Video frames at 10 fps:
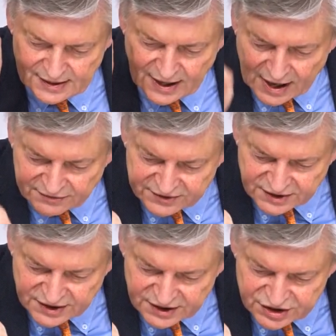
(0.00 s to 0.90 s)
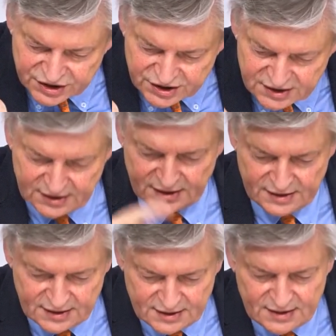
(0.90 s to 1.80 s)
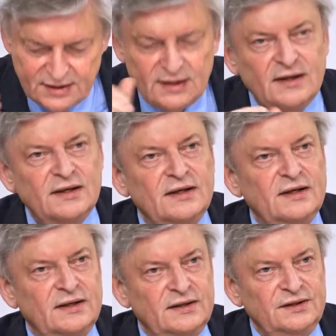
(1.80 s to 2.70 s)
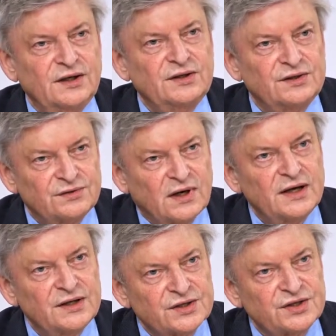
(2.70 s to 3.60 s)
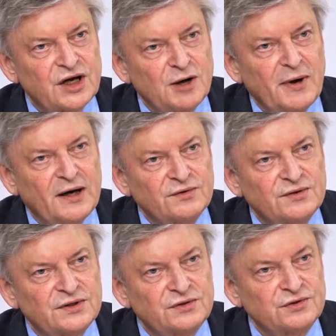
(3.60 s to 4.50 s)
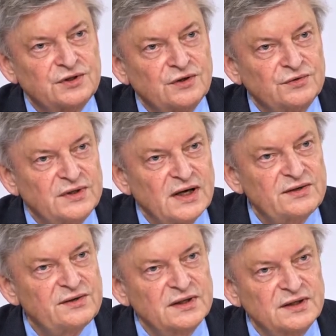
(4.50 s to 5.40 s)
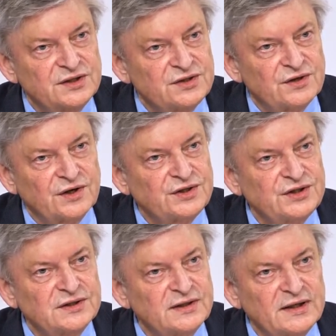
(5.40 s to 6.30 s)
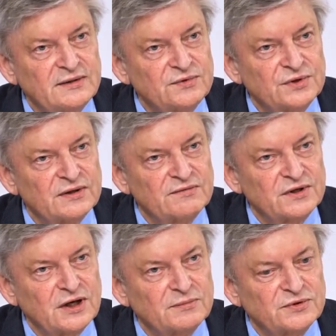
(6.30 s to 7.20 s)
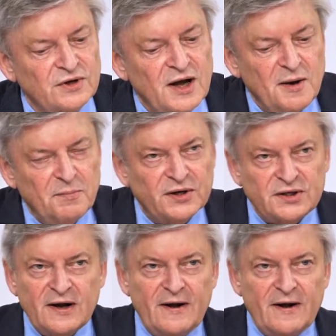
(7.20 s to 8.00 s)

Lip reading: After this, the other riders come out to sow death and destruction and whatever comes first. But